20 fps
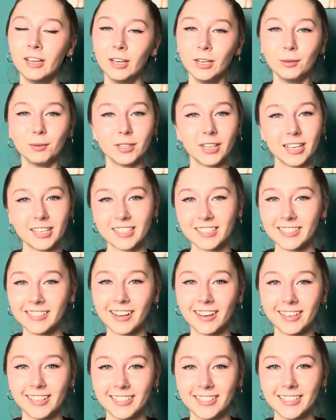while I
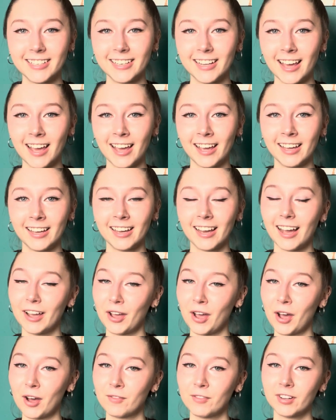study today. I
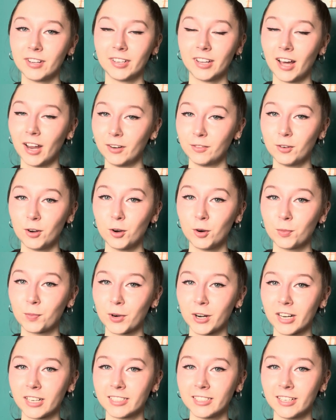have a lot of
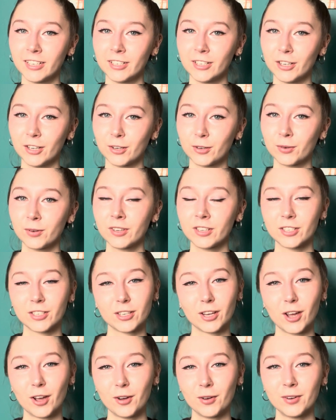homework to do,
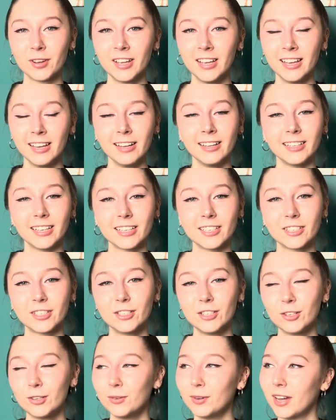so let's
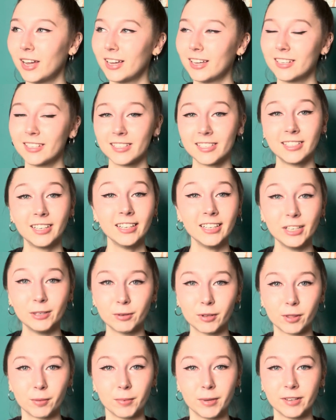do a study
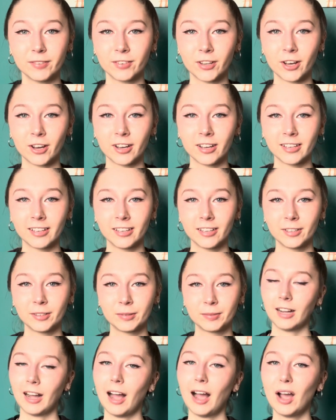with me vlog.
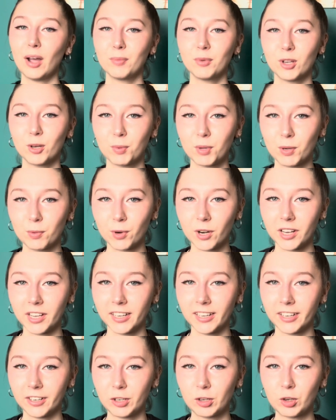I'm going to be
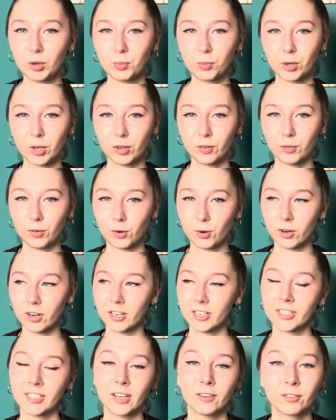working on homework for
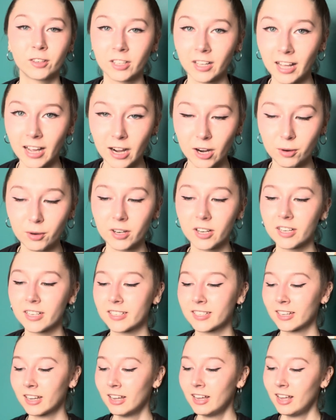several
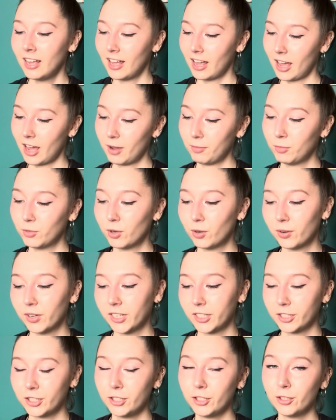hours. I'm
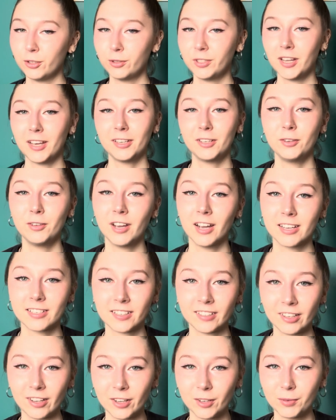going to take you guys
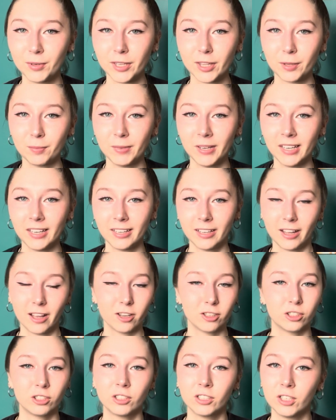along with me.
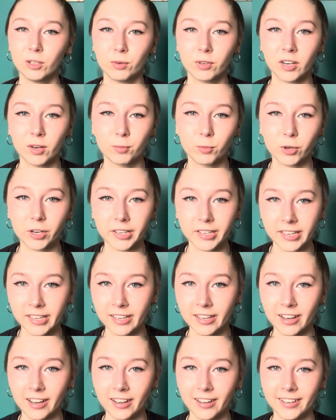I'll show you what I'm
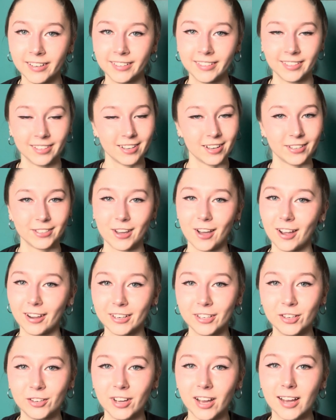working on. I'll talk
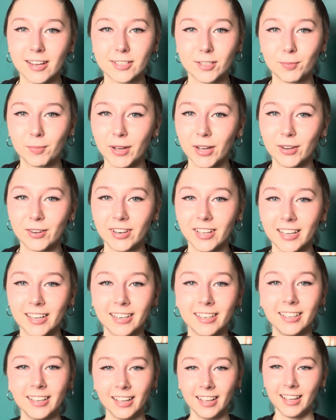to you guys about
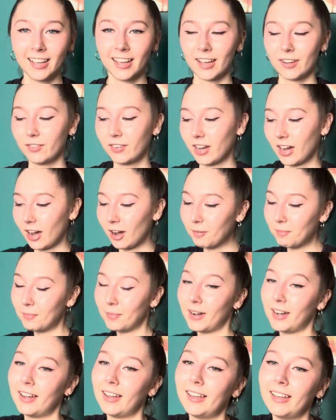it. I've got
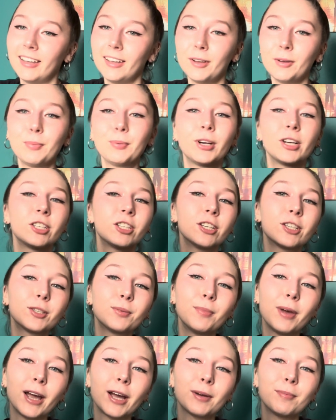my precious
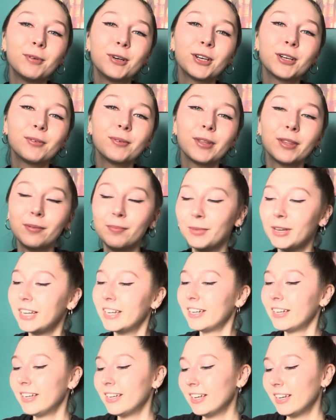MacBook with
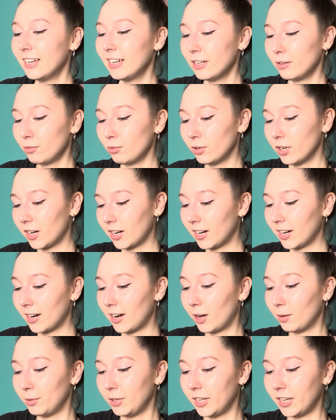me where
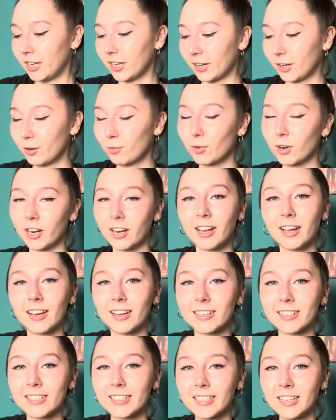I'll be working on
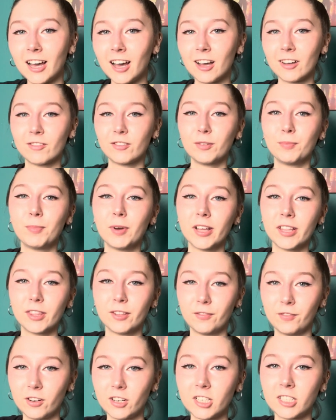stuff. But the
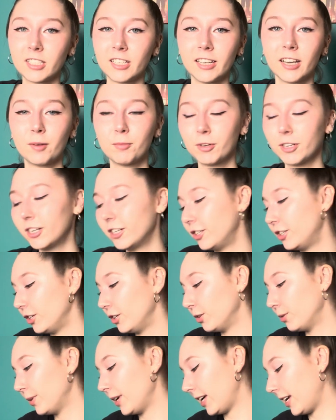first thing I'm gonna
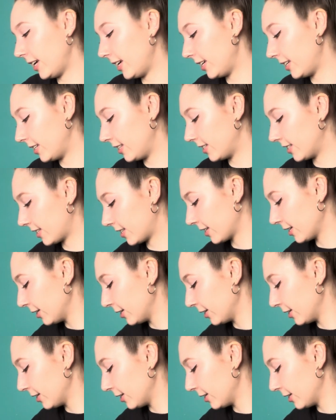do is